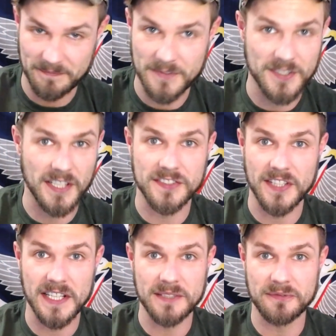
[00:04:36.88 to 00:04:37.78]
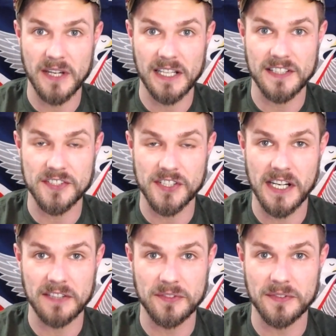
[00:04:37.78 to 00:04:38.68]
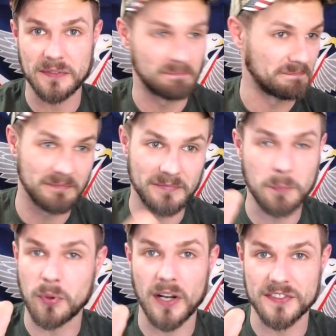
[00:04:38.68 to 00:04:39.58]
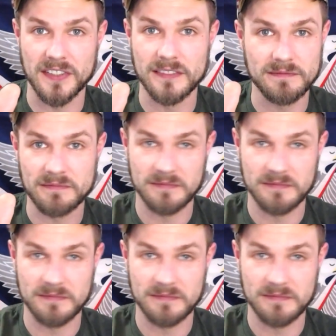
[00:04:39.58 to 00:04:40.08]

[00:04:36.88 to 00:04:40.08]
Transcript: Set aside the fact that you hate the president.